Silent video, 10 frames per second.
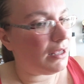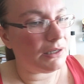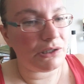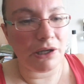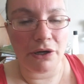
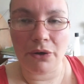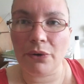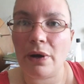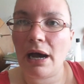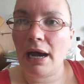
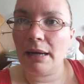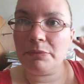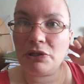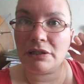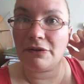So
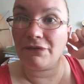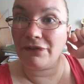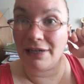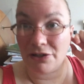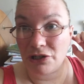I'm just
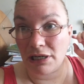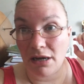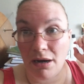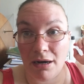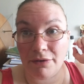
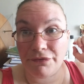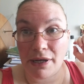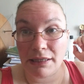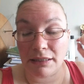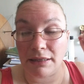finishing off
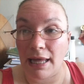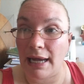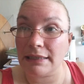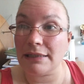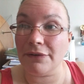the
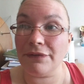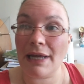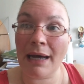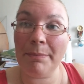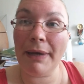last of
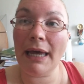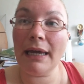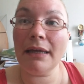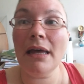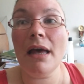that
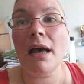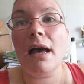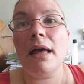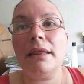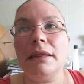bag.
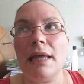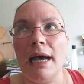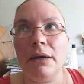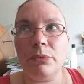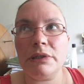
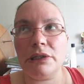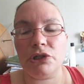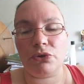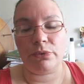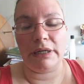That was a
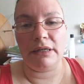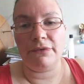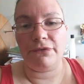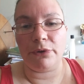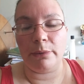treat
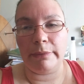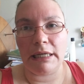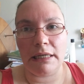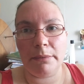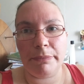for
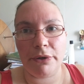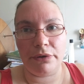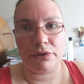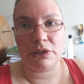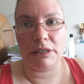me
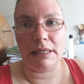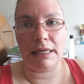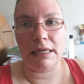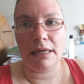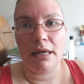
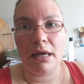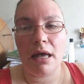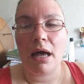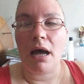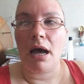personally.
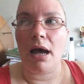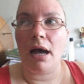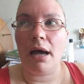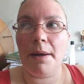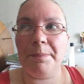
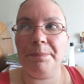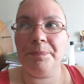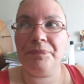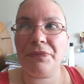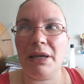
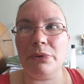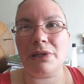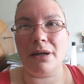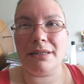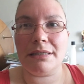It was
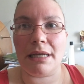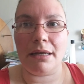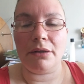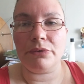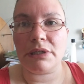on
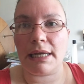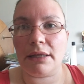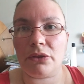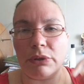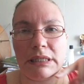sale. It was
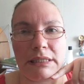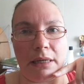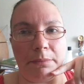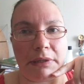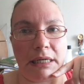like 3
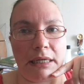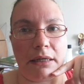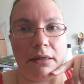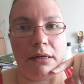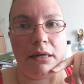
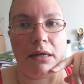something.